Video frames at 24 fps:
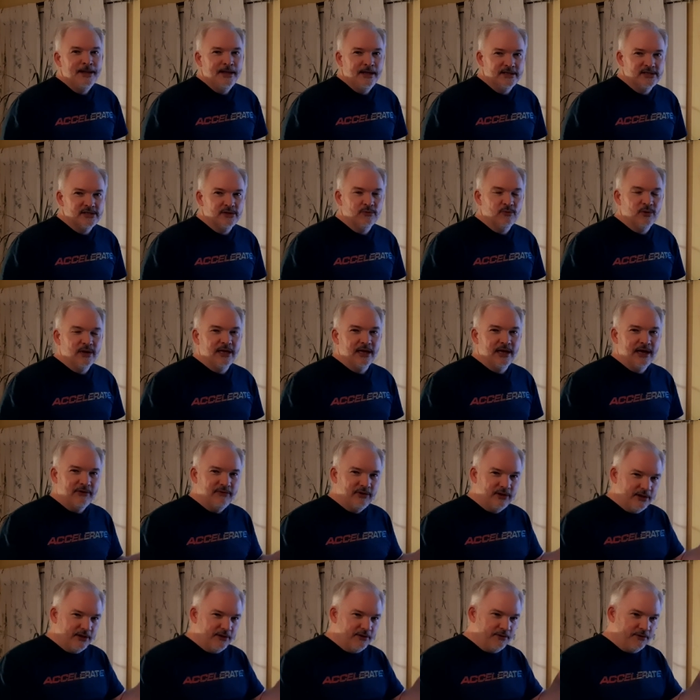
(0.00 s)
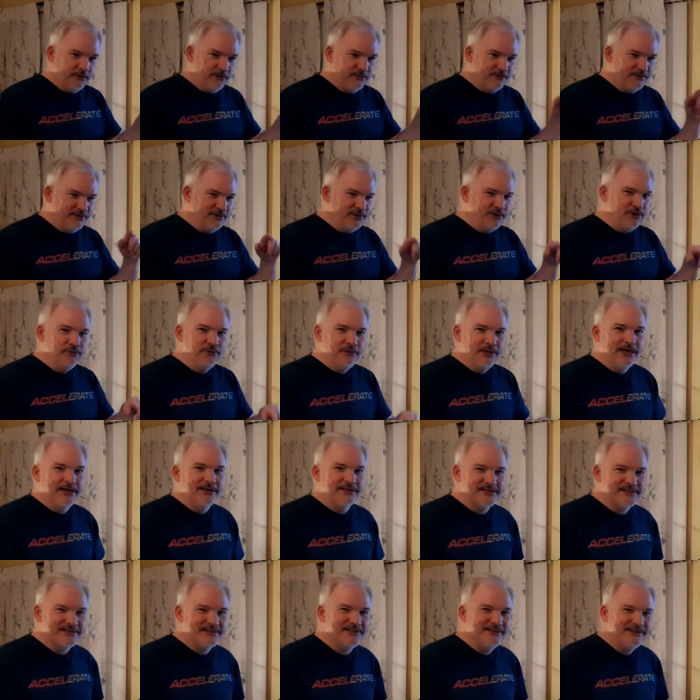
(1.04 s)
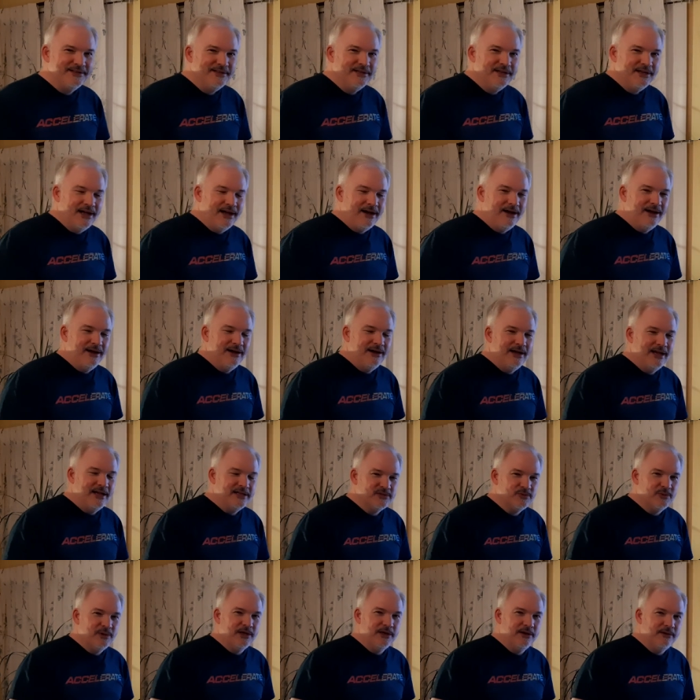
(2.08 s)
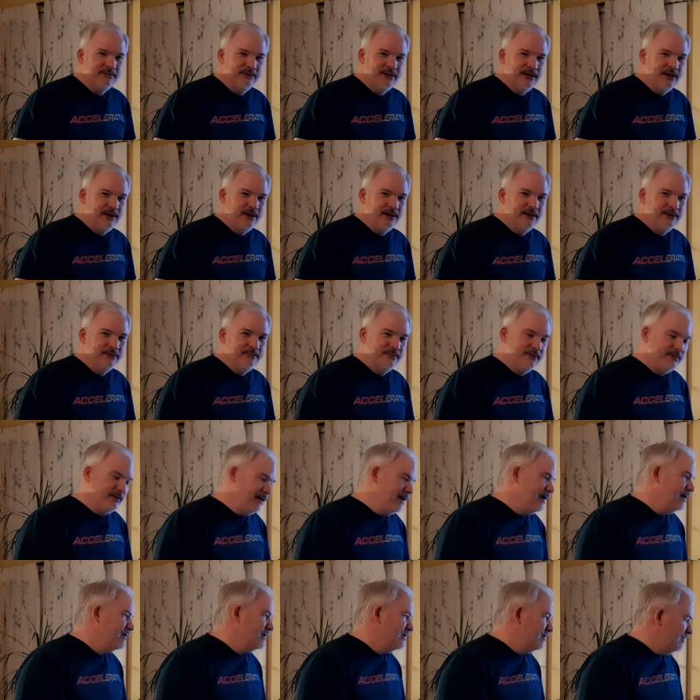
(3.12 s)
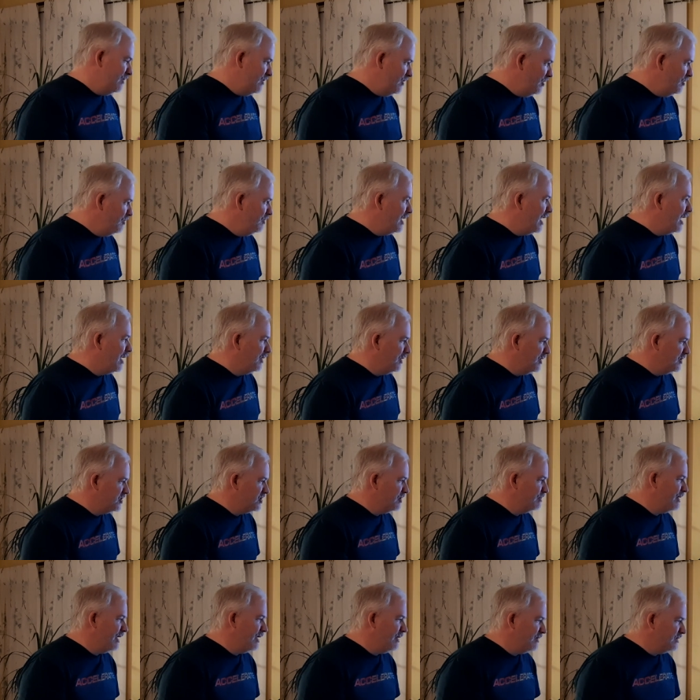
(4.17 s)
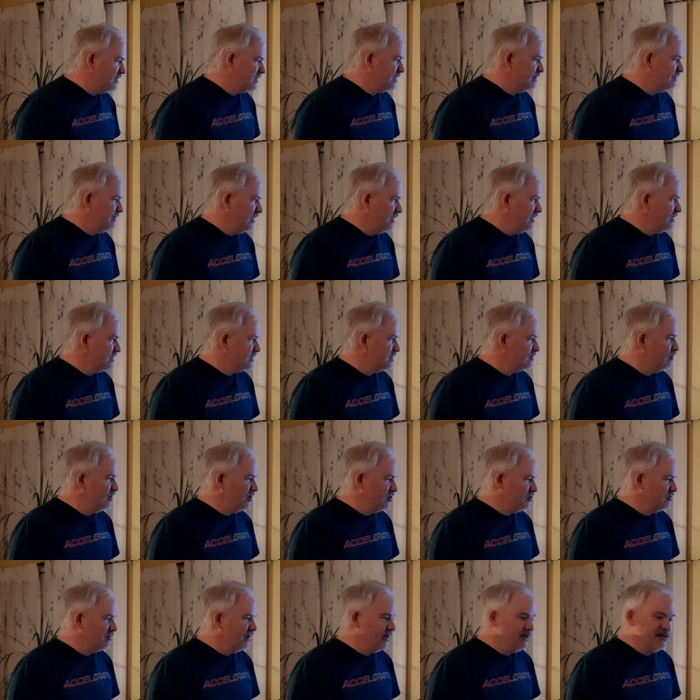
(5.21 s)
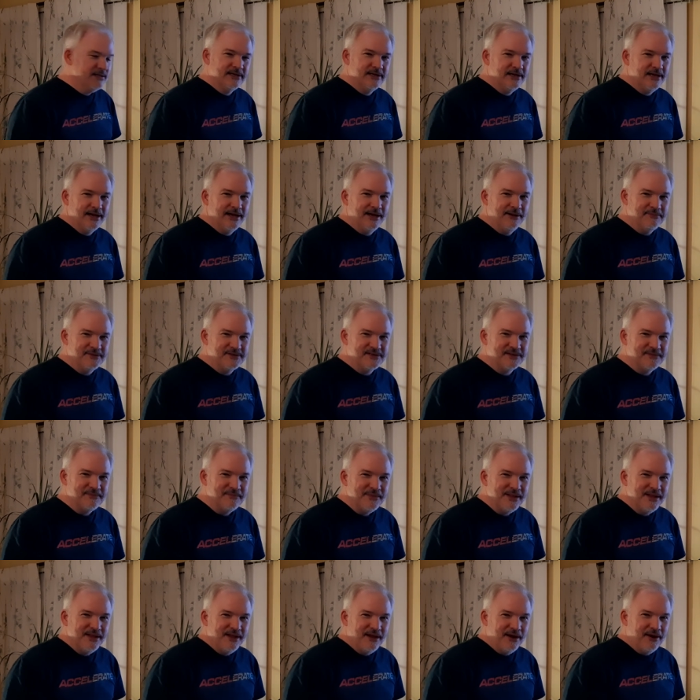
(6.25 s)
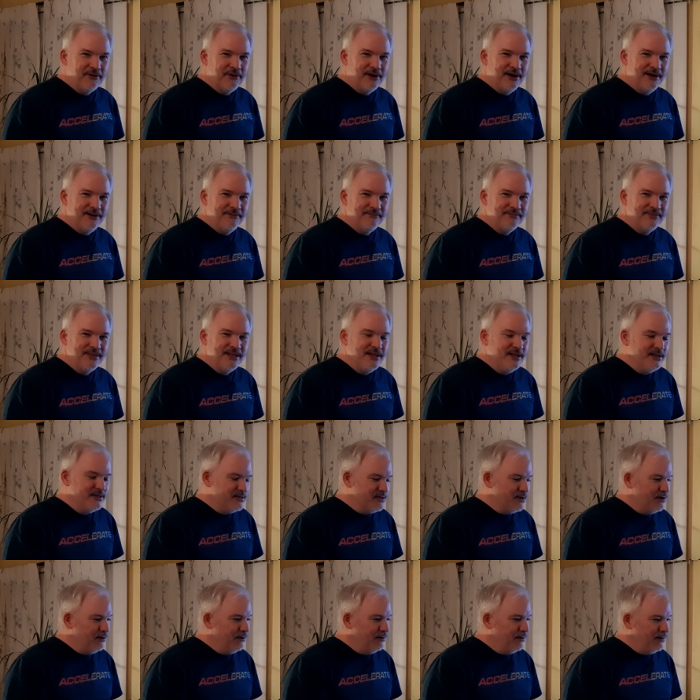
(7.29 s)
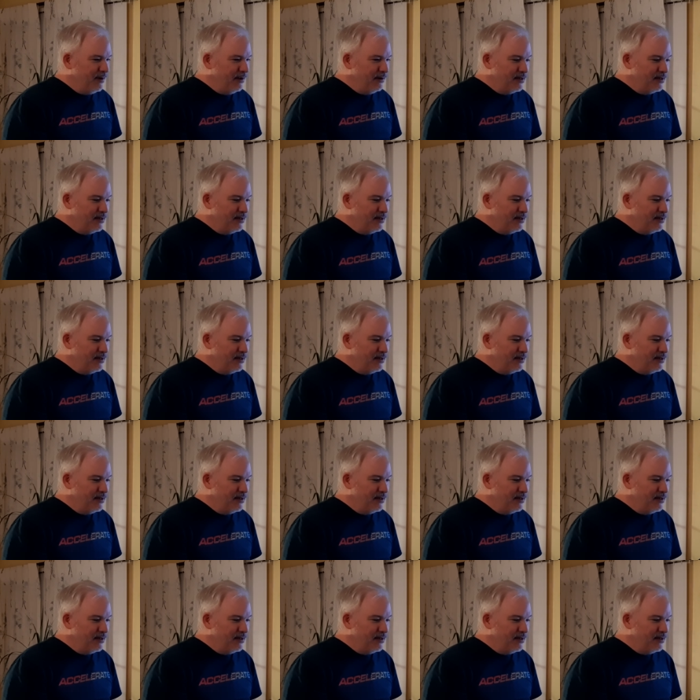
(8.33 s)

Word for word: so that we can have a little new list uh, as we uh, get new knowledge about some of these Switch racing games. All right. So